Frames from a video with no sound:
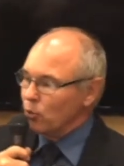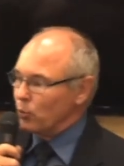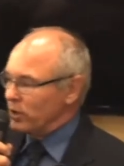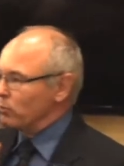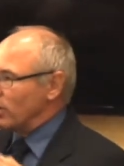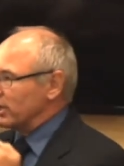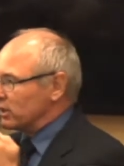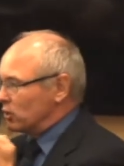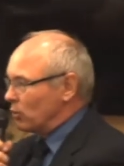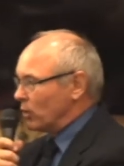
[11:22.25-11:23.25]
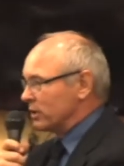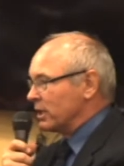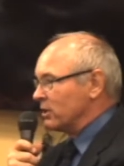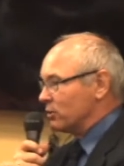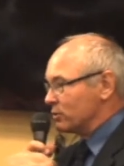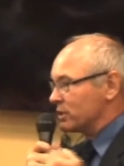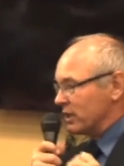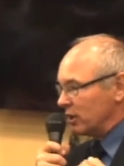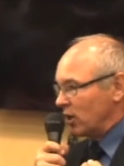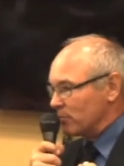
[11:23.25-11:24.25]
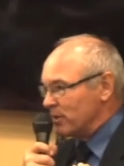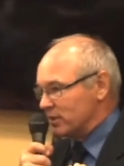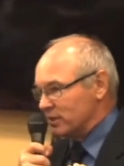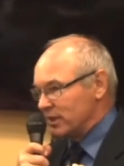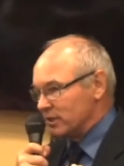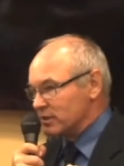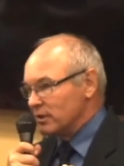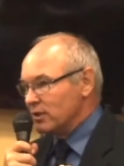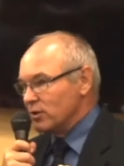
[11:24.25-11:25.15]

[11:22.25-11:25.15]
We want your nose in our business,